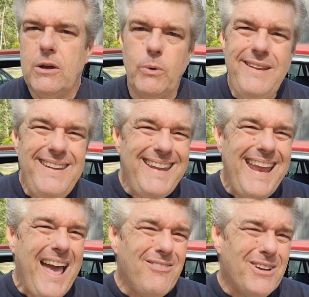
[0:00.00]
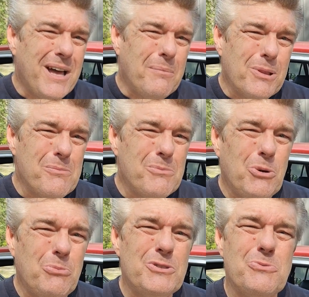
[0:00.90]
We did have a couple of
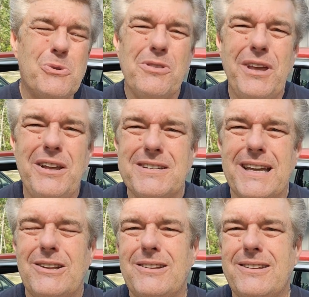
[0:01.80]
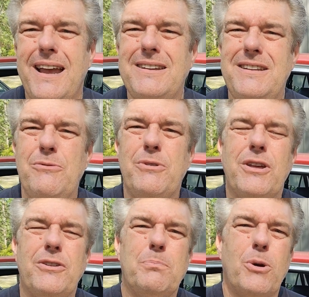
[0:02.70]
moments where things got a little dicey with
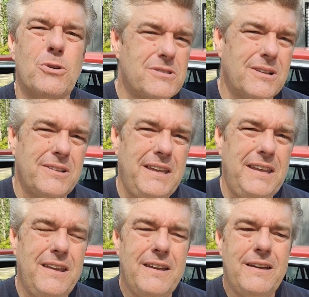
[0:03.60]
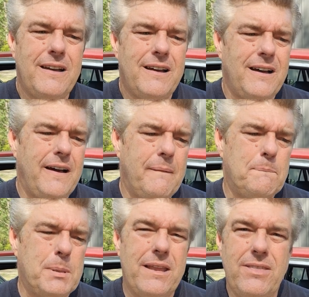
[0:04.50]
us personally, uh,
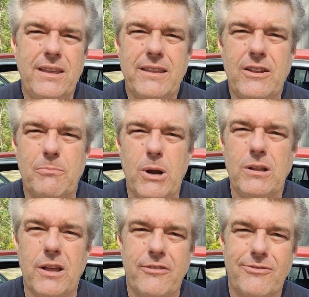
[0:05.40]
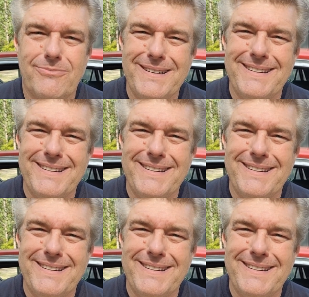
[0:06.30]
but I think that's married life.